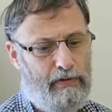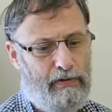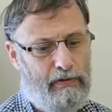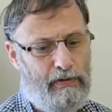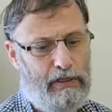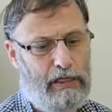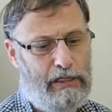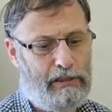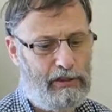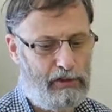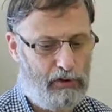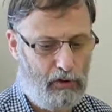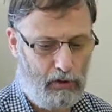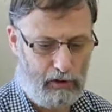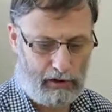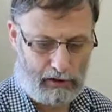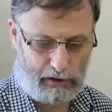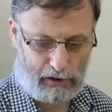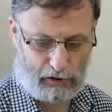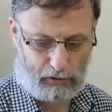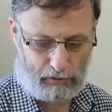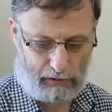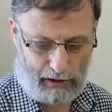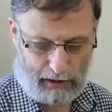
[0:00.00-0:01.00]
there's not a
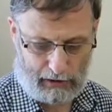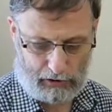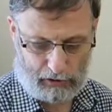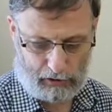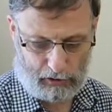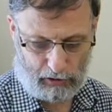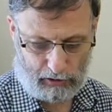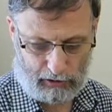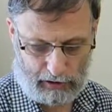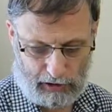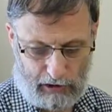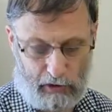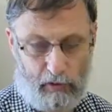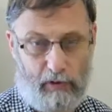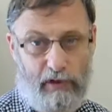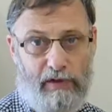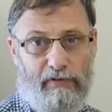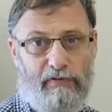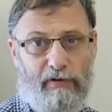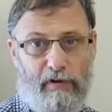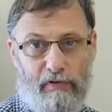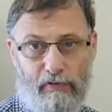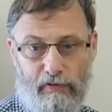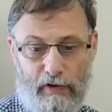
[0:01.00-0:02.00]
scratch on it, not
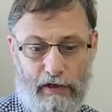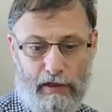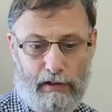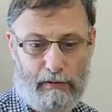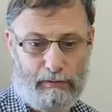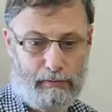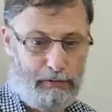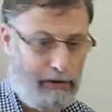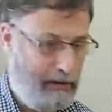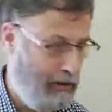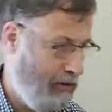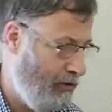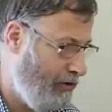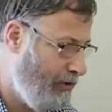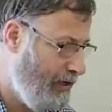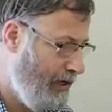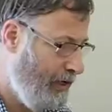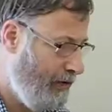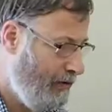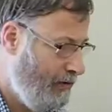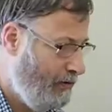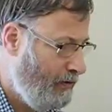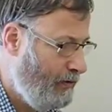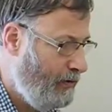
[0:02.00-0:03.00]
even a fingerprint on
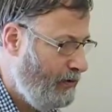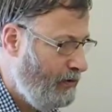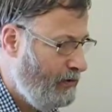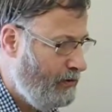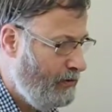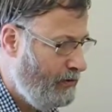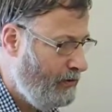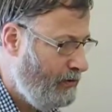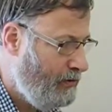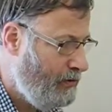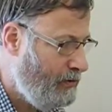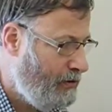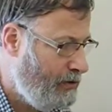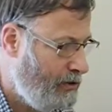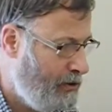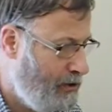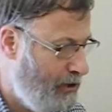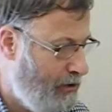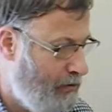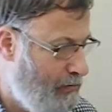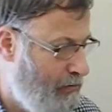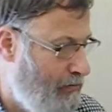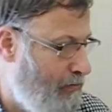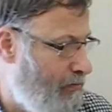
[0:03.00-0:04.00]
it.
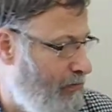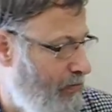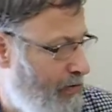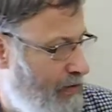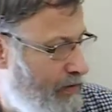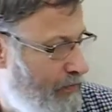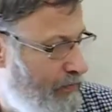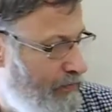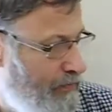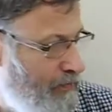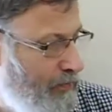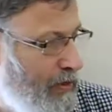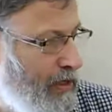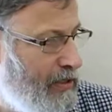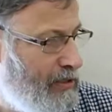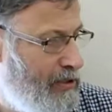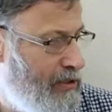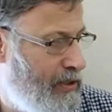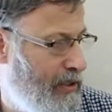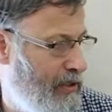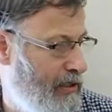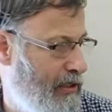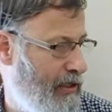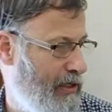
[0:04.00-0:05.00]
So
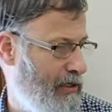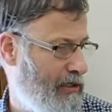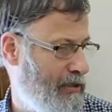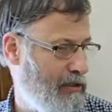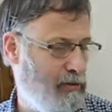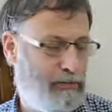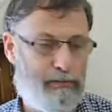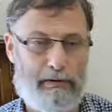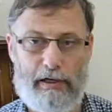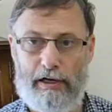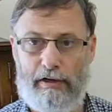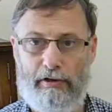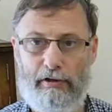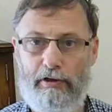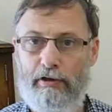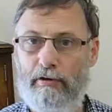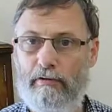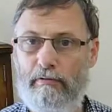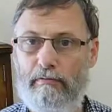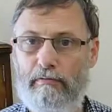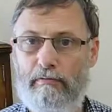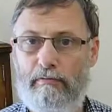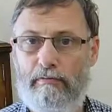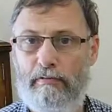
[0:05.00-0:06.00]
basically it's a brand
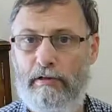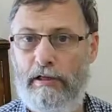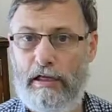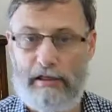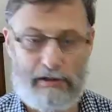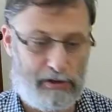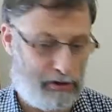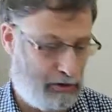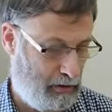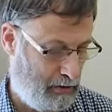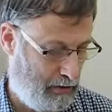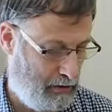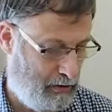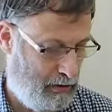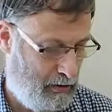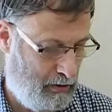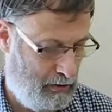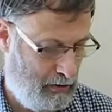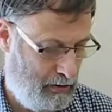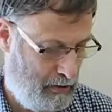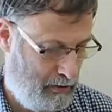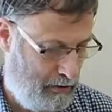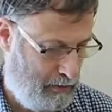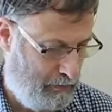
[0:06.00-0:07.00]
new lens hood.
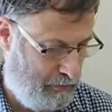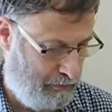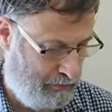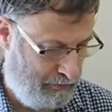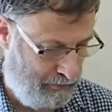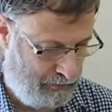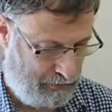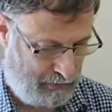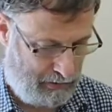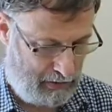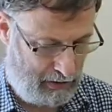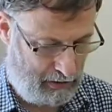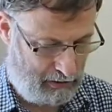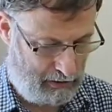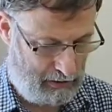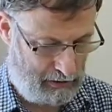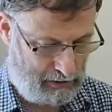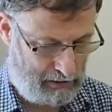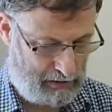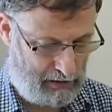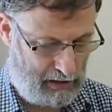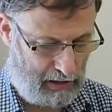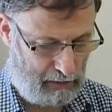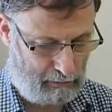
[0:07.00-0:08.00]
And
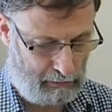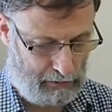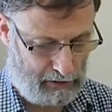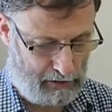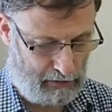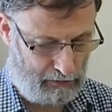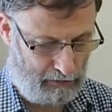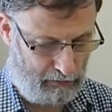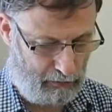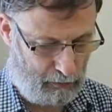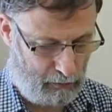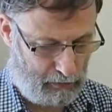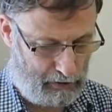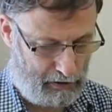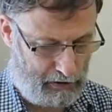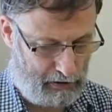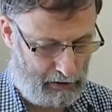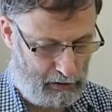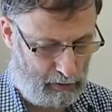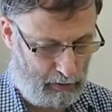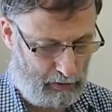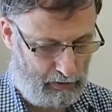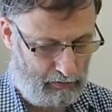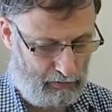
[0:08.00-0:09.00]
this camera's a 40
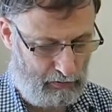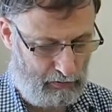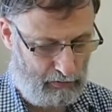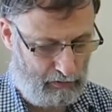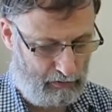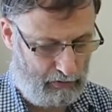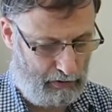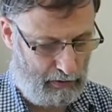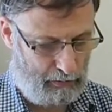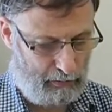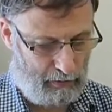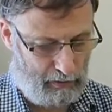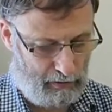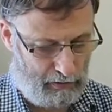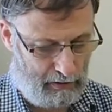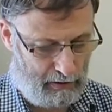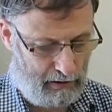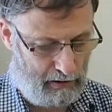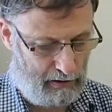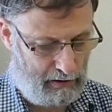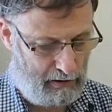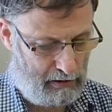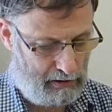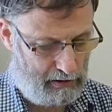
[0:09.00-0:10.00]
to
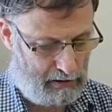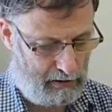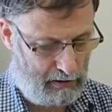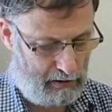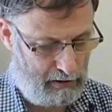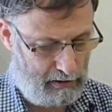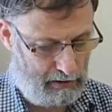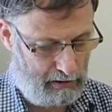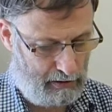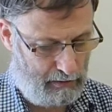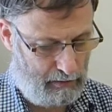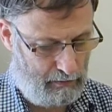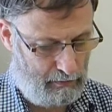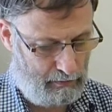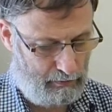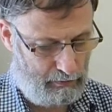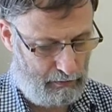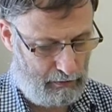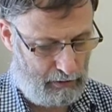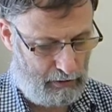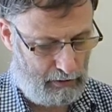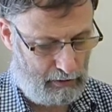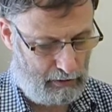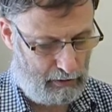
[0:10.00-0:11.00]
150mm. In
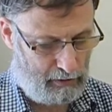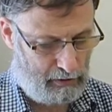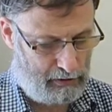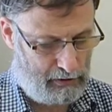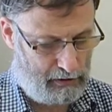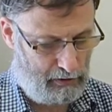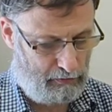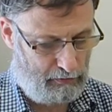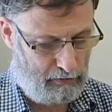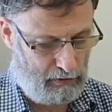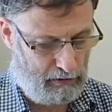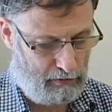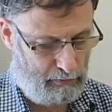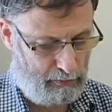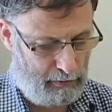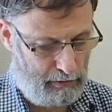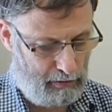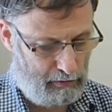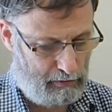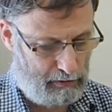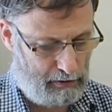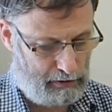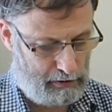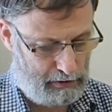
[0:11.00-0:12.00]

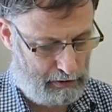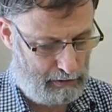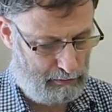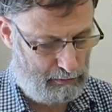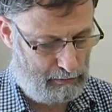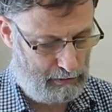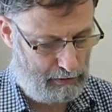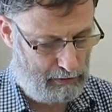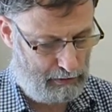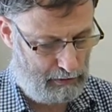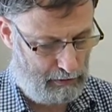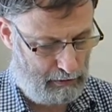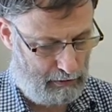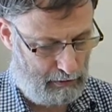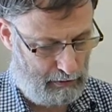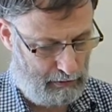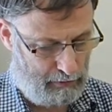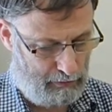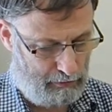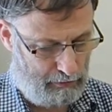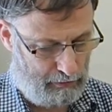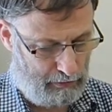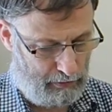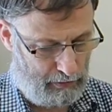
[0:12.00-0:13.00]
35mm terms,
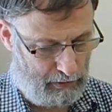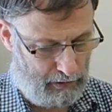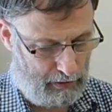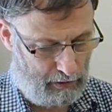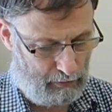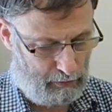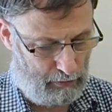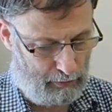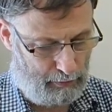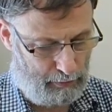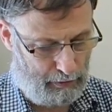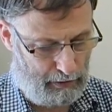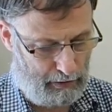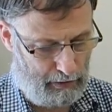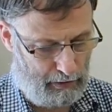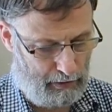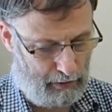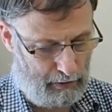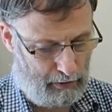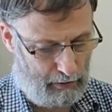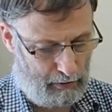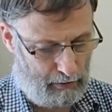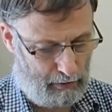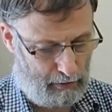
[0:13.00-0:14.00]
that would be,